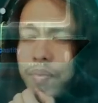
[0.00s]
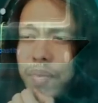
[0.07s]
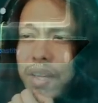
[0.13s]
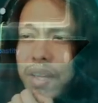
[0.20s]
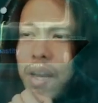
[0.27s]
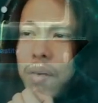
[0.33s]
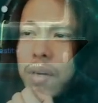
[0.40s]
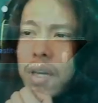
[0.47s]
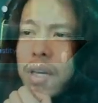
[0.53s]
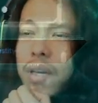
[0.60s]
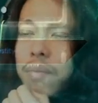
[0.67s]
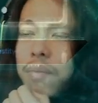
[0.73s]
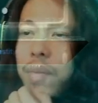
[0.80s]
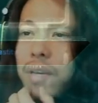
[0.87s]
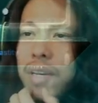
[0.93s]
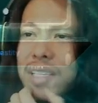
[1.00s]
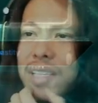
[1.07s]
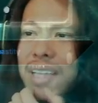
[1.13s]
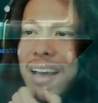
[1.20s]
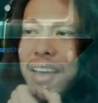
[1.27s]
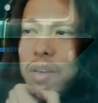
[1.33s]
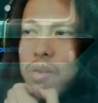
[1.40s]
Now, because
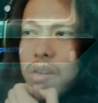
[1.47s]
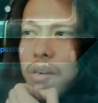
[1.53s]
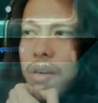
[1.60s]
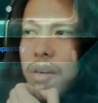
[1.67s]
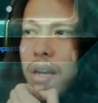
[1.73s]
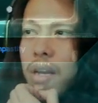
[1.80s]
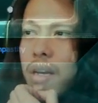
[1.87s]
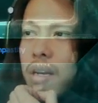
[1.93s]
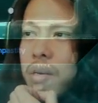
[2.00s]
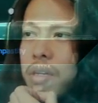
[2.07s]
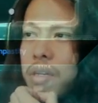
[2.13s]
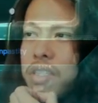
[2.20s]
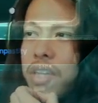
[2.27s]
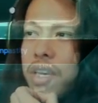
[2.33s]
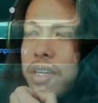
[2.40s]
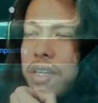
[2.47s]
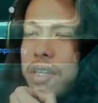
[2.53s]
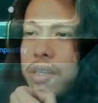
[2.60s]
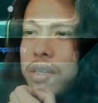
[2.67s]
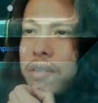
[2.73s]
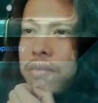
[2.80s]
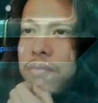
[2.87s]
I use a
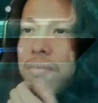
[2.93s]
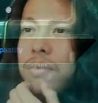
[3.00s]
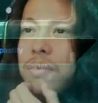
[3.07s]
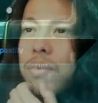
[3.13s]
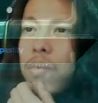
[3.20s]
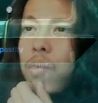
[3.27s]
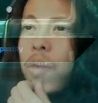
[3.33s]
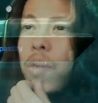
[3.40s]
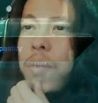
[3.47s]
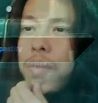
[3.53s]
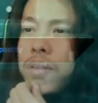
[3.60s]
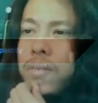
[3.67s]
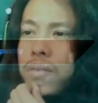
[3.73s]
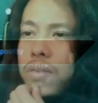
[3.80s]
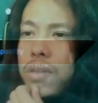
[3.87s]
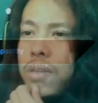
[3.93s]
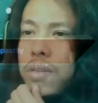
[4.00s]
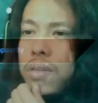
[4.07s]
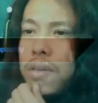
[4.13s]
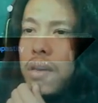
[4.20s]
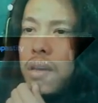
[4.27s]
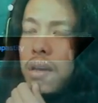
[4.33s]
radiation weapon, you
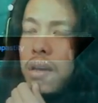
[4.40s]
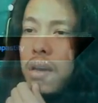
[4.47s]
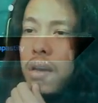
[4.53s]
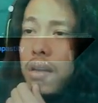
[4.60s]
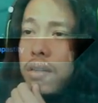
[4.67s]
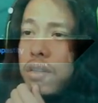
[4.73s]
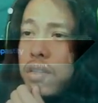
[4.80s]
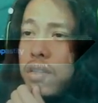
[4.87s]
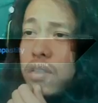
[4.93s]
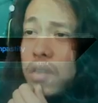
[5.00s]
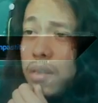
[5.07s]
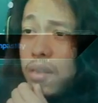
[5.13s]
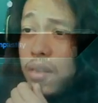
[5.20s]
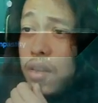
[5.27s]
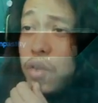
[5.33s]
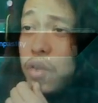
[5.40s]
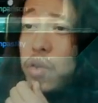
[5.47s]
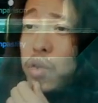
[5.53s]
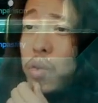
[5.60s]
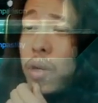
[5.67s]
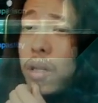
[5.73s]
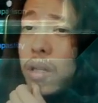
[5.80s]
see, this is the
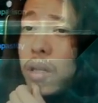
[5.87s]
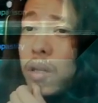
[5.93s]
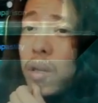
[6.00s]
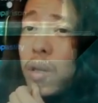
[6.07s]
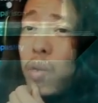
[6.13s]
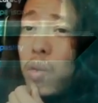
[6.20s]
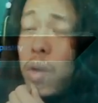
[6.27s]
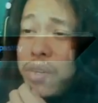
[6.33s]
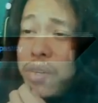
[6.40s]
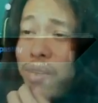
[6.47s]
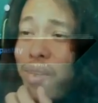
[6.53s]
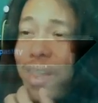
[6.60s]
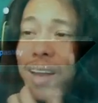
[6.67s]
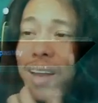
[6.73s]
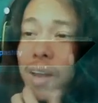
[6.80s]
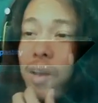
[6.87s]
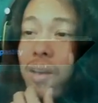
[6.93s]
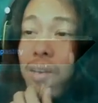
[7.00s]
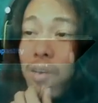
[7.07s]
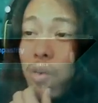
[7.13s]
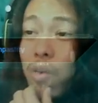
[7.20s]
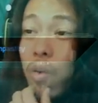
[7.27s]
usual weapon that I
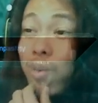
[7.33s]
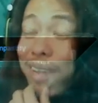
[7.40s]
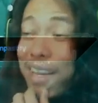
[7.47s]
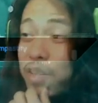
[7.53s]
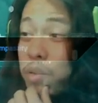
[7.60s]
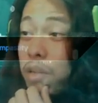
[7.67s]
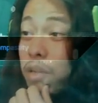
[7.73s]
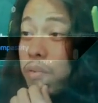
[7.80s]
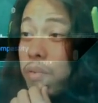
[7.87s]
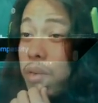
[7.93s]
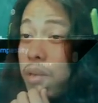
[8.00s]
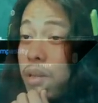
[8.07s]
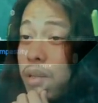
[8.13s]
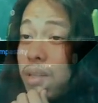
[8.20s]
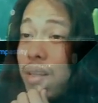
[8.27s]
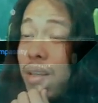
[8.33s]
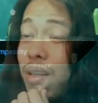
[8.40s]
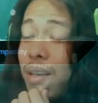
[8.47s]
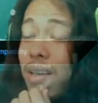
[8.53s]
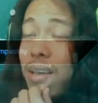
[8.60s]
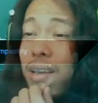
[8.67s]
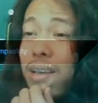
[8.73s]
roll actually
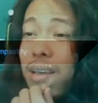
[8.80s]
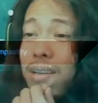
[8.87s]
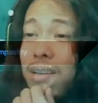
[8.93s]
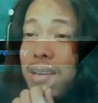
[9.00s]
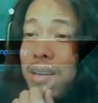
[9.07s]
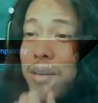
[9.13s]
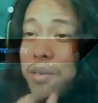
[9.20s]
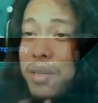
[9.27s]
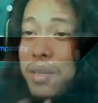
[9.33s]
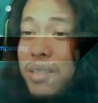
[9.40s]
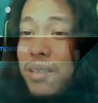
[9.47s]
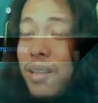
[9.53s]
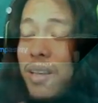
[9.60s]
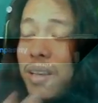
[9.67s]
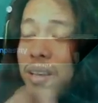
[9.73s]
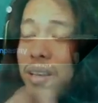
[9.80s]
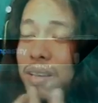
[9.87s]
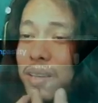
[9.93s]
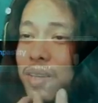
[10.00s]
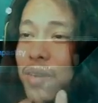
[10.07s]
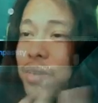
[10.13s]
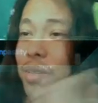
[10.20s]
with recently,
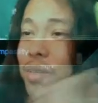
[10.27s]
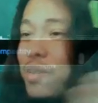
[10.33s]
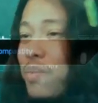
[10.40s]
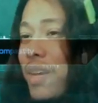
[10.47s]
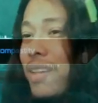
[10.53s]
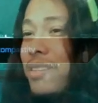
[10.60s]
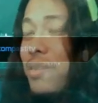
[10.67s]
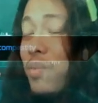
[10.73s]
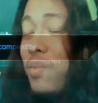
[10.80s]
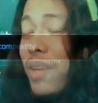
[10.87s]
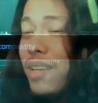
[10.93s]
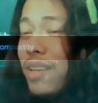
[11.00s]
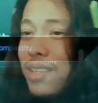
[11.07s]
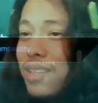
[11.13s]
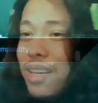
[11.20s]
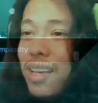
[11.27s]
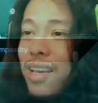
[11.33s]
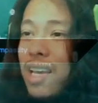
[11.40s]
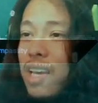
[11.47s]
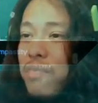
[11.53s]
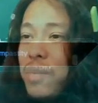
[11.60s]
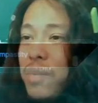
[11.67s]
these past weeks.
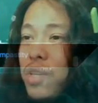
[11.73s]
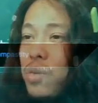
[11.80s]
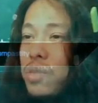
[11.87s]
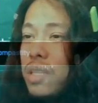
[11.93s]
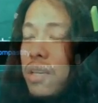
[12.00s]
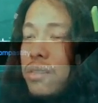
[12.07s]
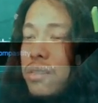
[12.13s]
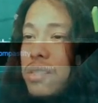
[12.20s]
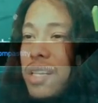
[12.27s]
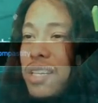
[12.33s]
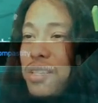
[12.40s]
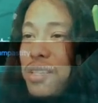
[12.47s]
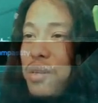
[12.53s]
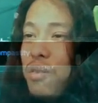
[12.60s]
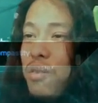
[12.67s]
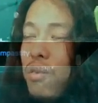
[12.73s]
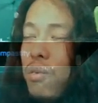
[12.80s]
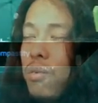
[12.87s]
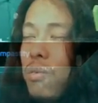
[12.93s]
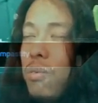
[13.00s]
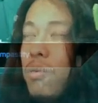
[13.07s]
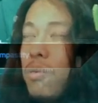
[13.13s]
I've been using these
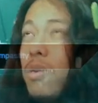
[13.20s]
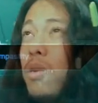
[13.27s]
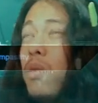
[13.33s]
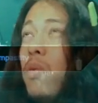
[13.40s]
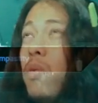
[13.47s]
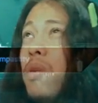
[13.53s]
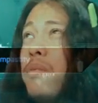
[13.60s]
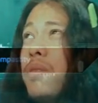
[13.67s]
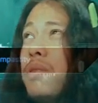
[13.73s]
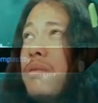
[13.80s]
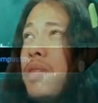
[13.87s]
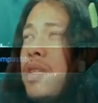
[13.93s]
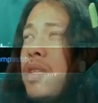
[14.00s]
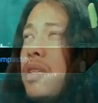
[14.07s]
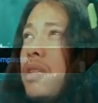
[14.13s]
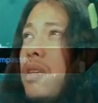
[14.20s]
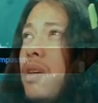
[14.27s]
two weapons